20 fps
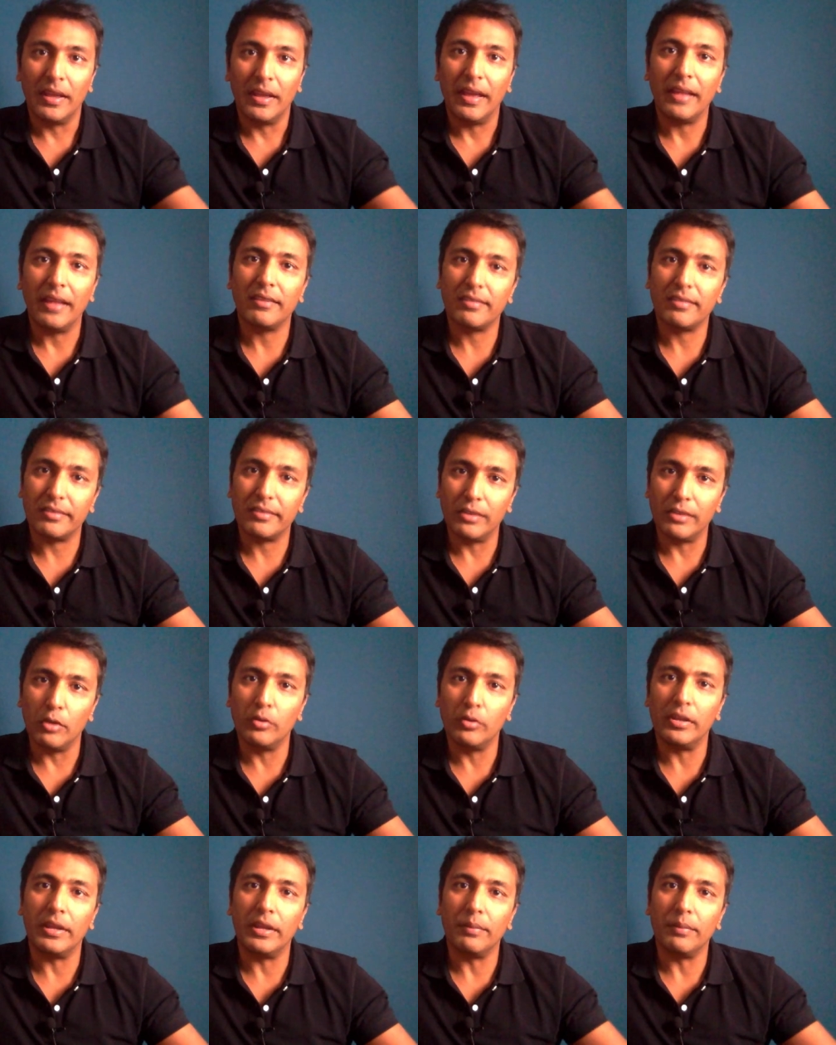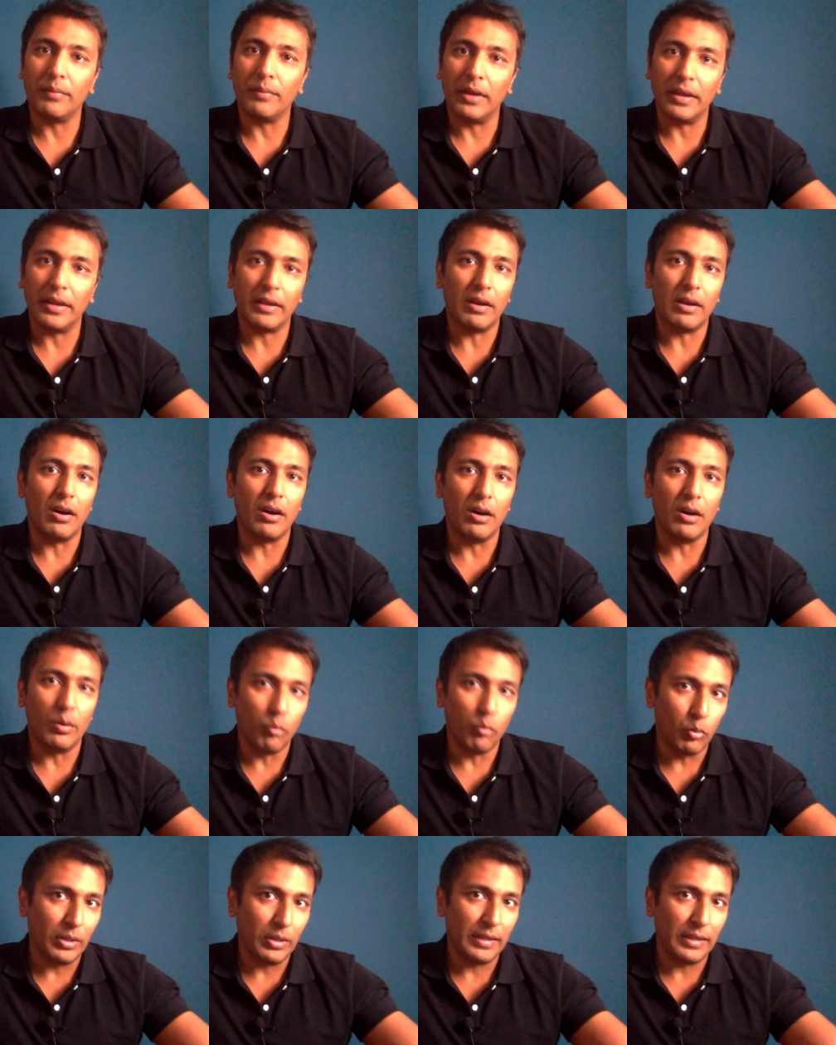And slowly my arm
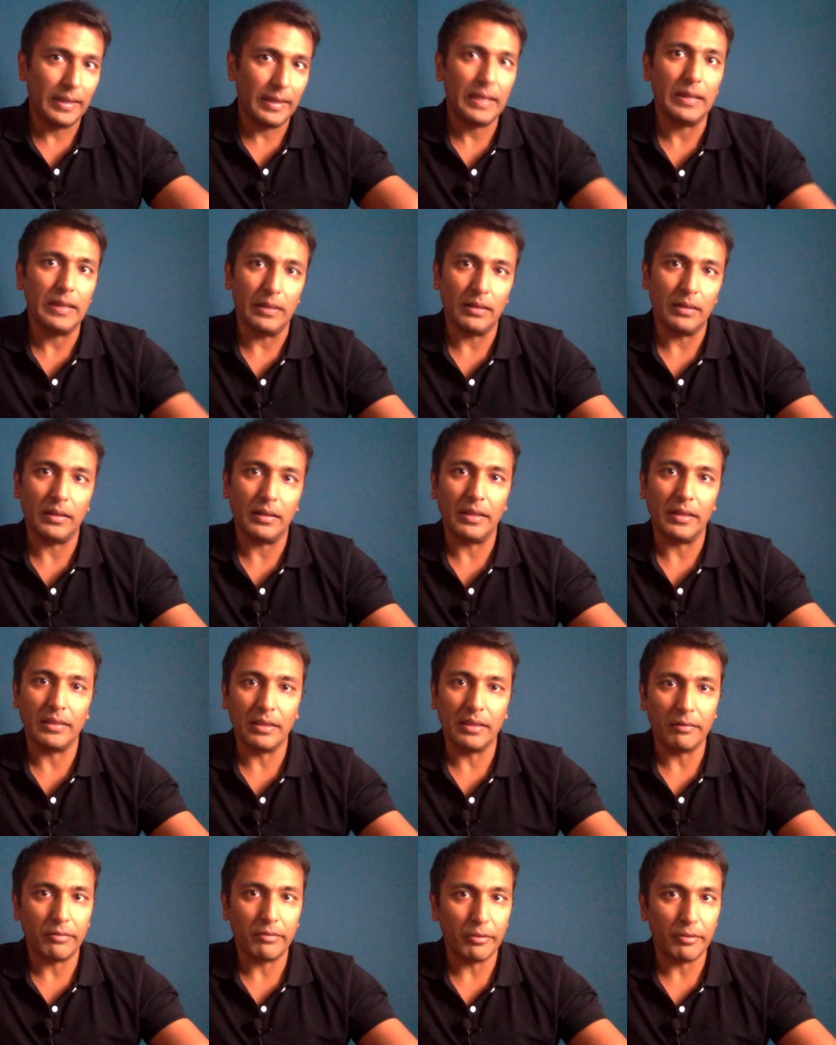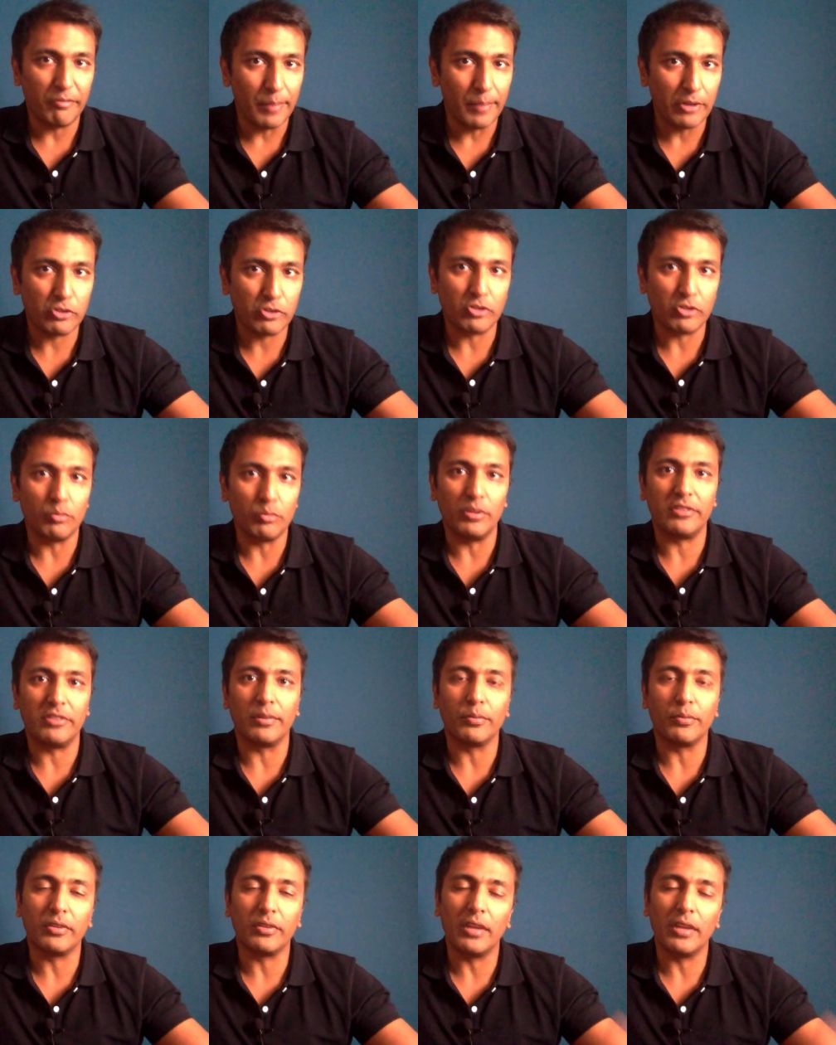will heal and the inflammation will
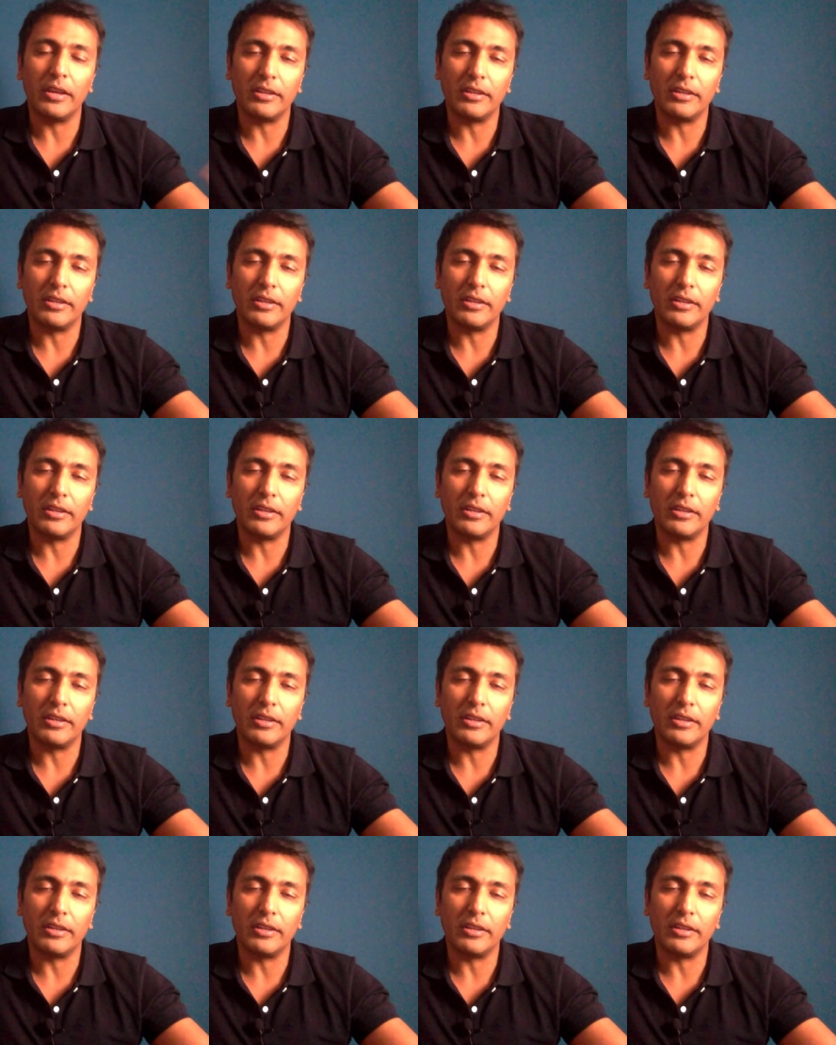subside